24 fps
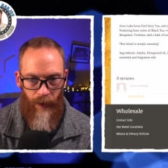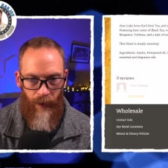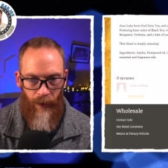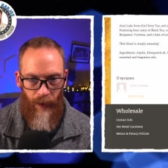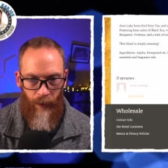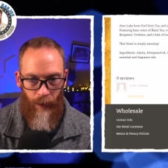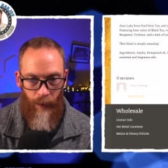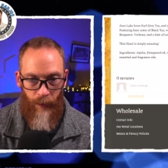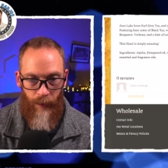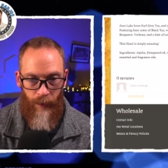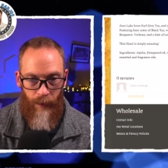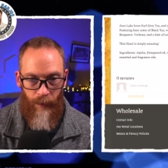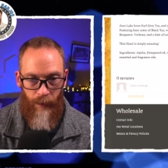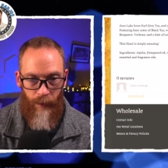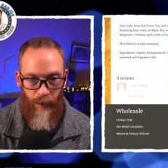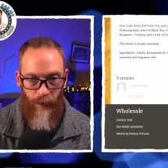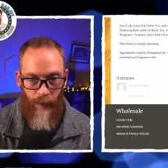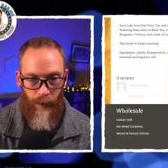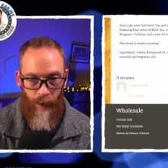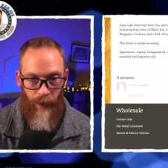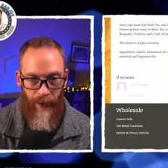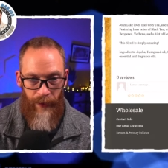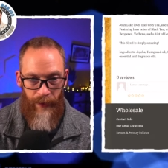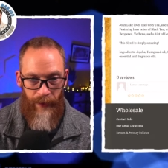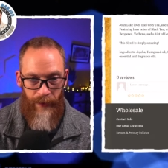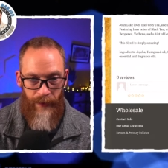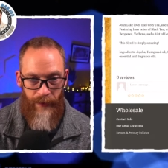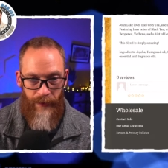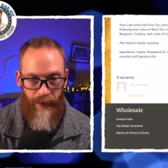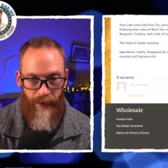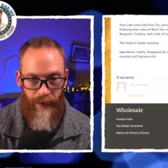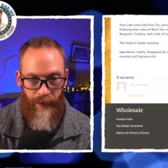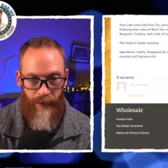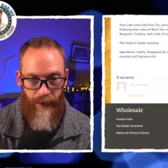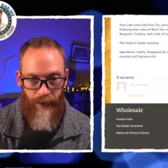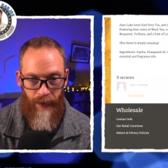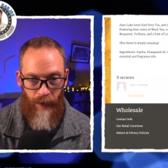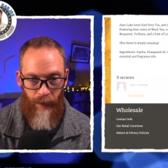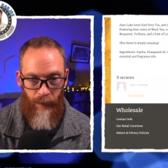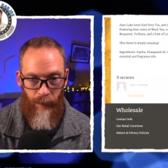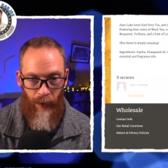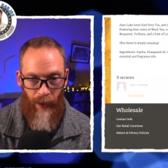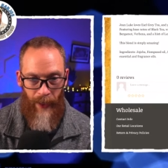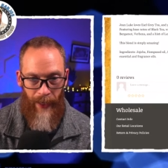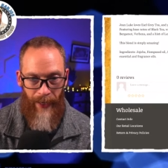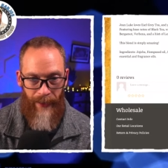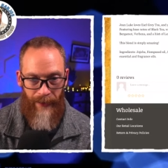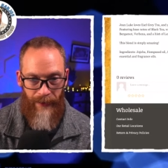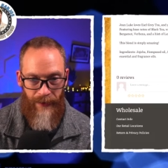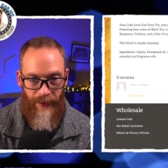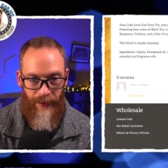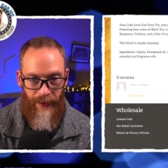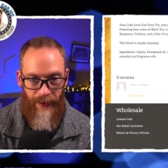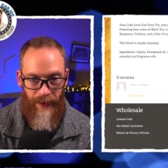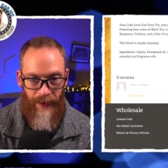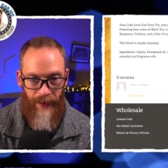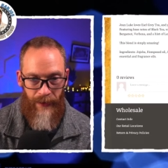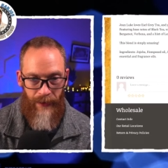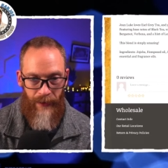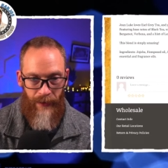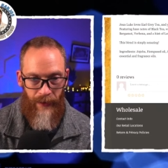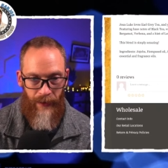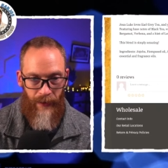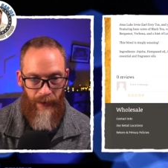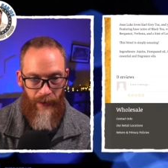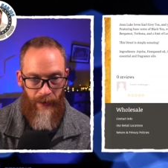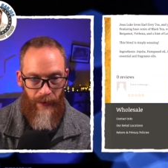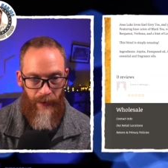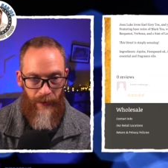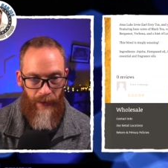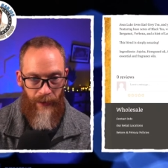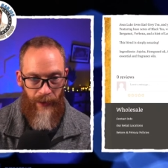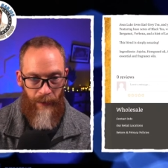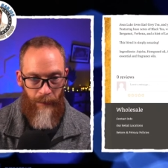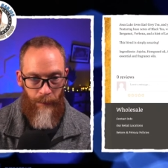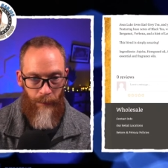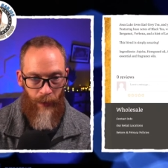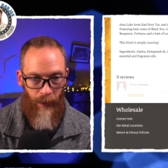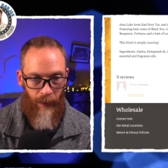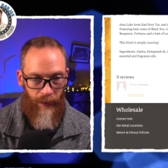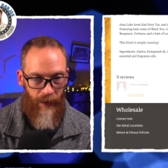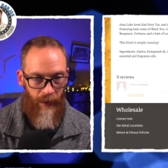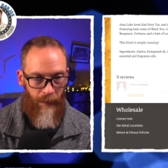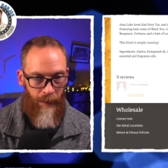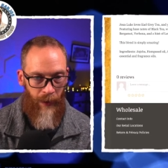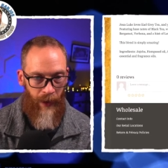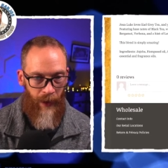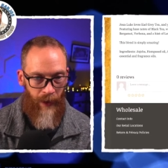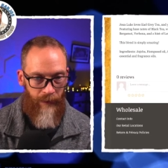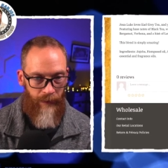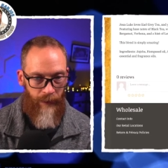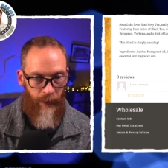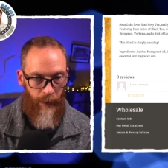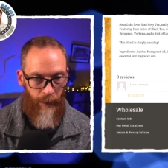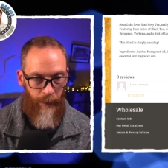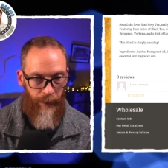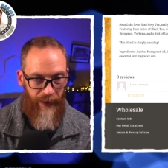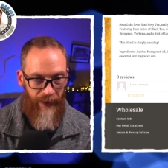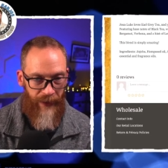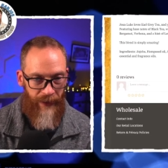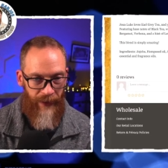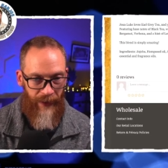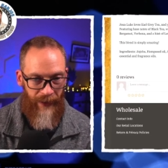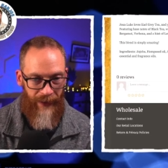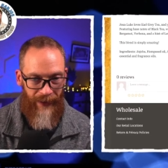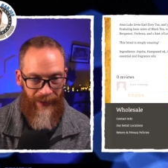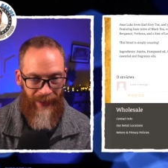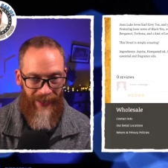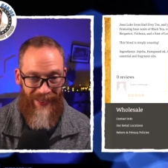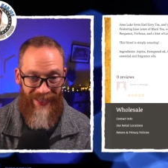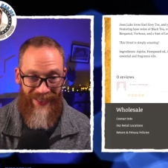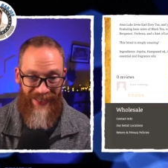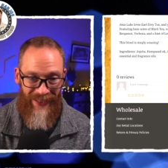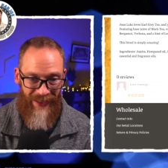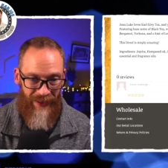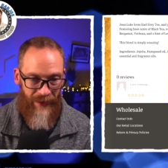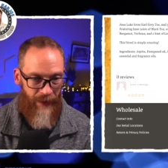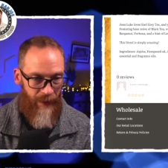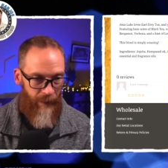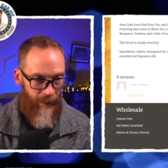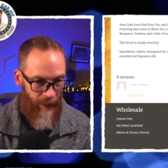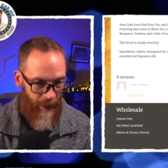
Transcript: Earl Grey tea, so black tea and bergamot, verbena, and a hint of